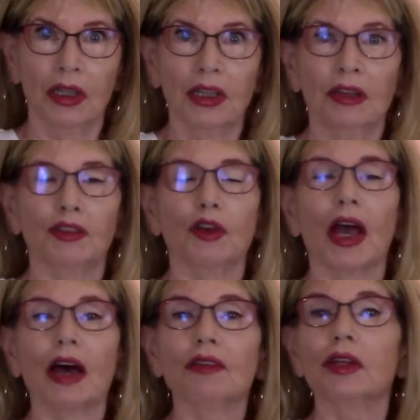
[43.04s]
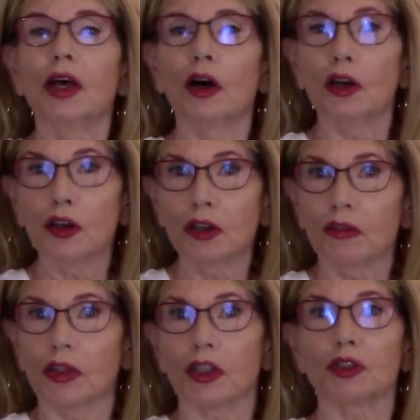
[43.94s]
If you haven't heard
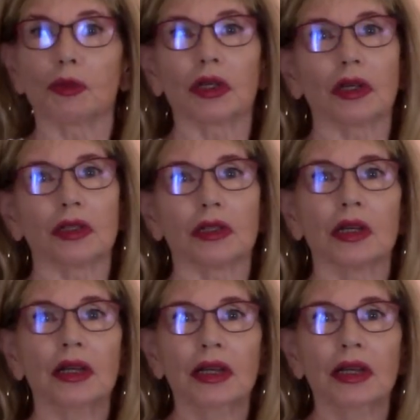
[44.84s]
of it, it's because